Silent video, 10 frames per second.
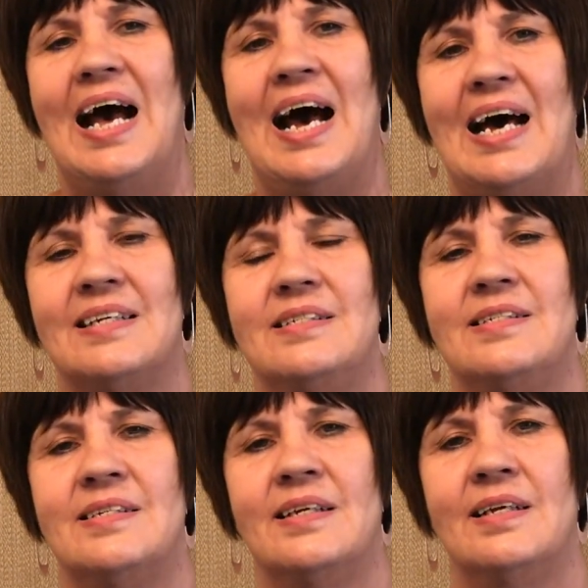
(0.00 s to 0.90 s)

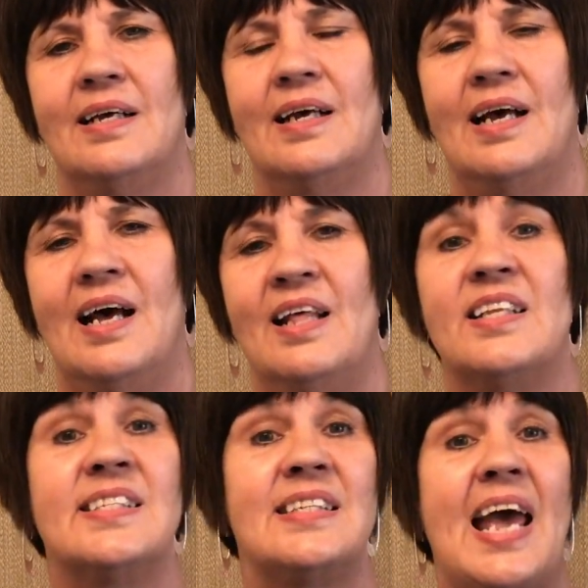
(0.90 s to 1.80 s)
and at
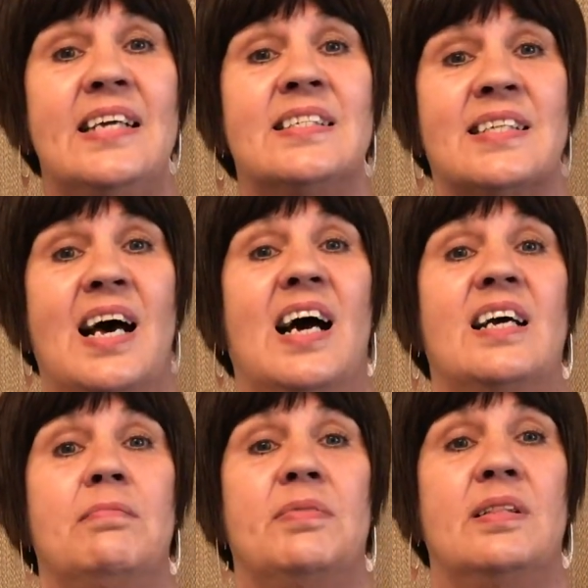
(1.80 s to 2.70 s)
the same
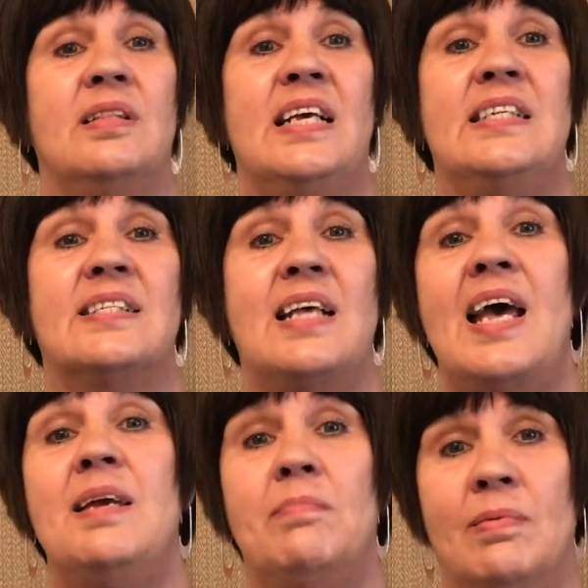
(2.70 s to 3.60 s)
time, these
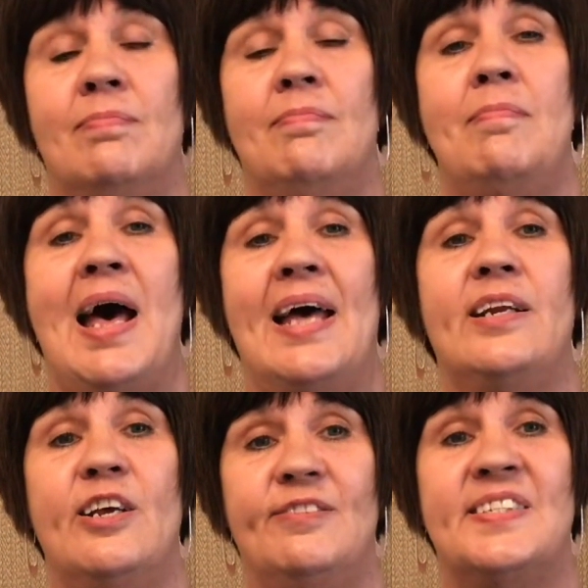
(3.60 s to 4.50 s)
same men
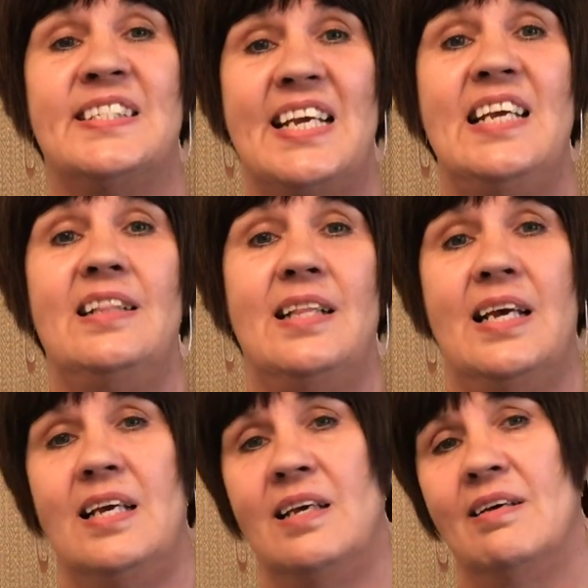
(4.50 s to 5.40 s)
who've seen
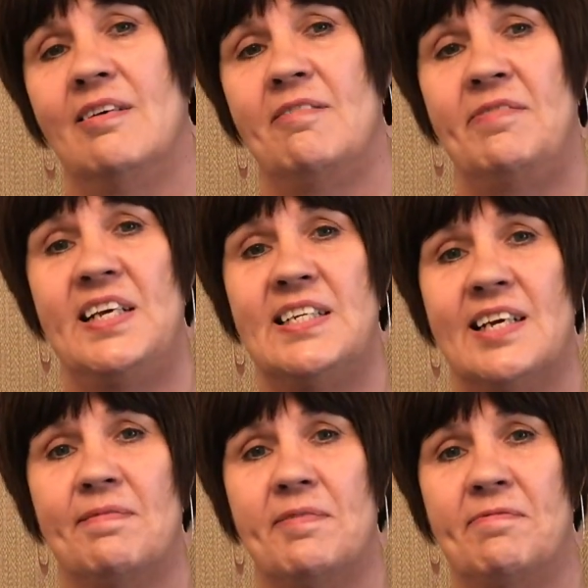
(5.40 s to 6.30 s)
the
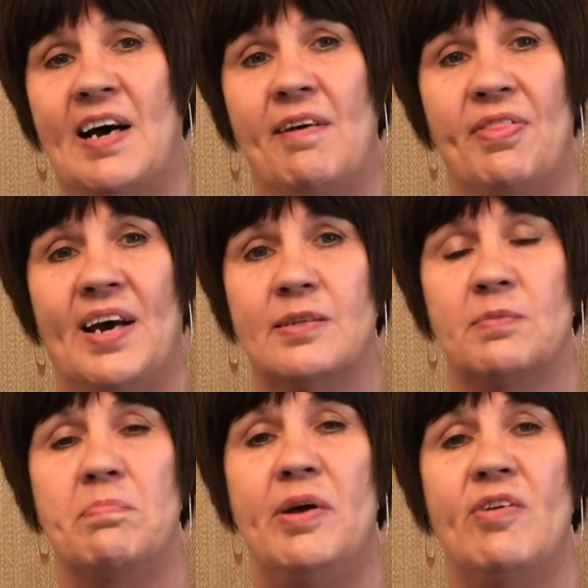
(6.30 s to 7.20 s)
feeding of the
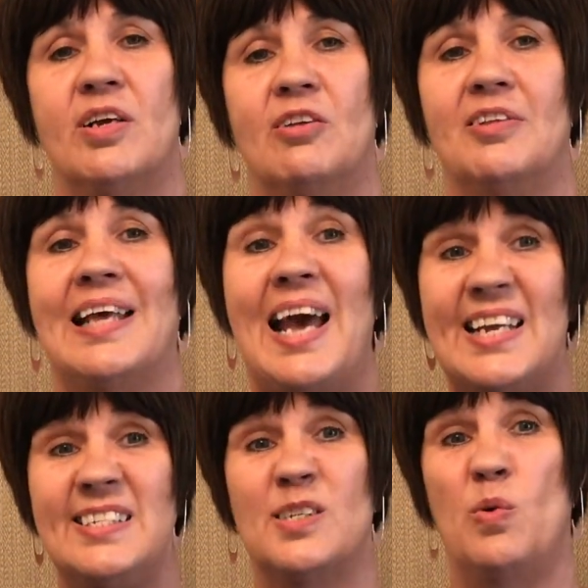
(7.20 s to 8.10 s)
5,000 miracle get
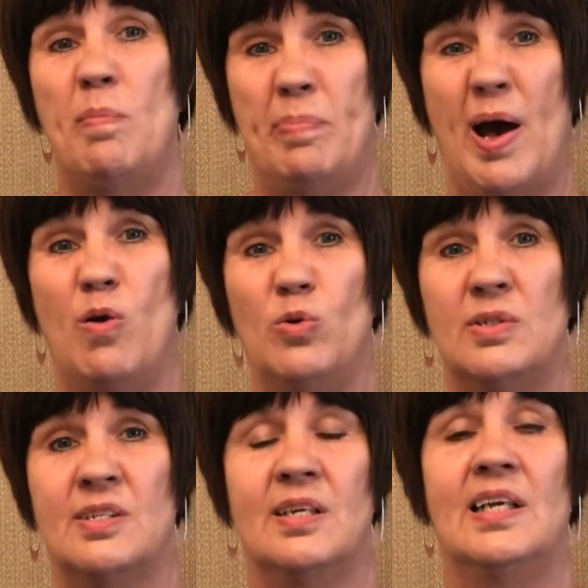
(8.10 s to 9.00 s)
into a
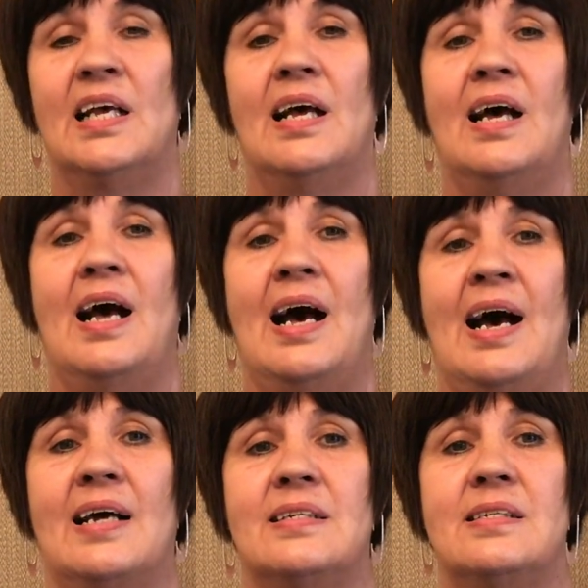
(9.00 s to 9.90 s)
boat
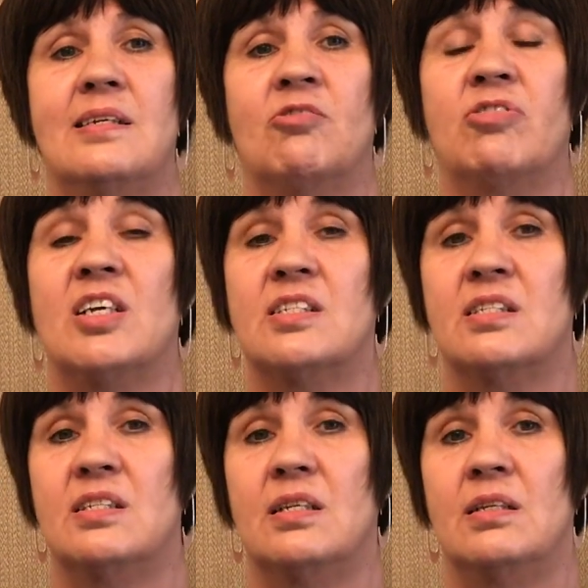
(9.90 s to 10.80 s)
and
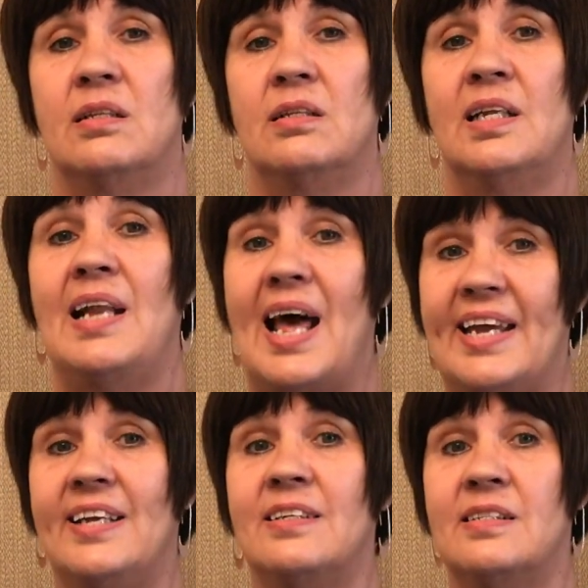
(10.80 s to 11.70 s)
cross the
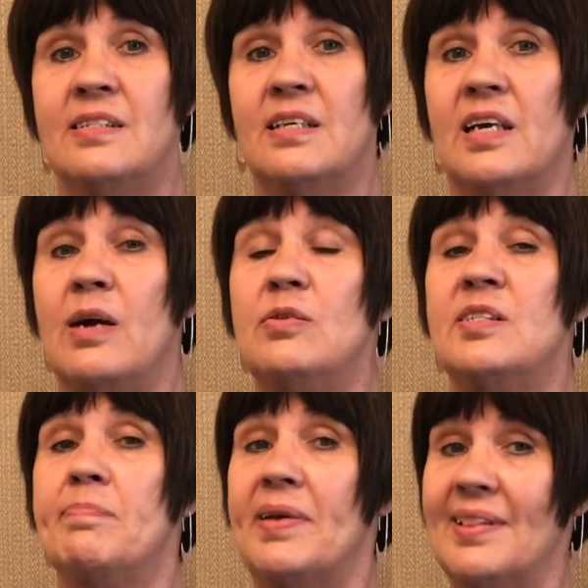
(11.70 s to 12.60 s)
lake to go
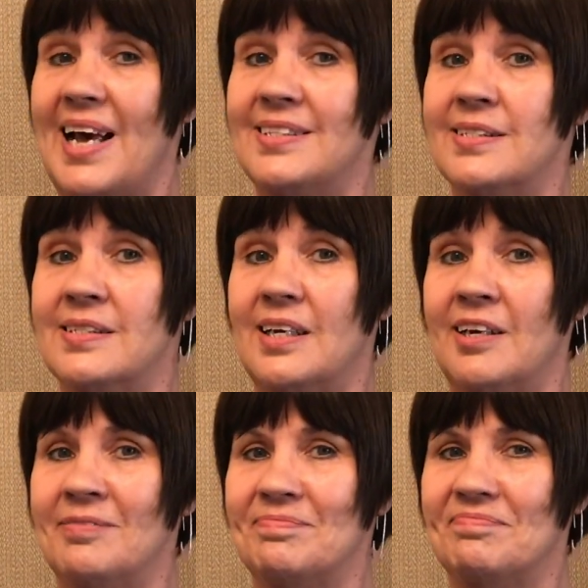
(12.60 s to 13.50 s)
to
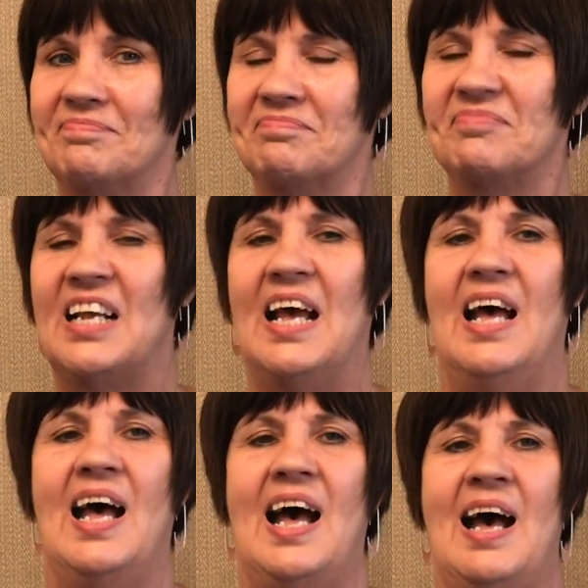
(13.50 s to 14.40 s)
Bethesda.
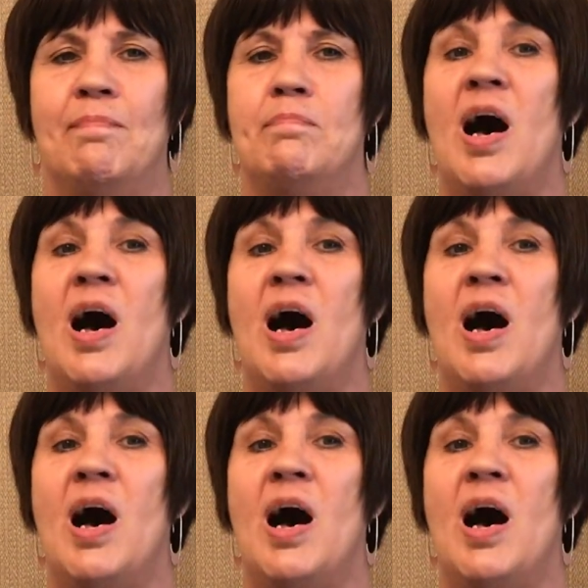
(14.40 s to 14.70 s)
And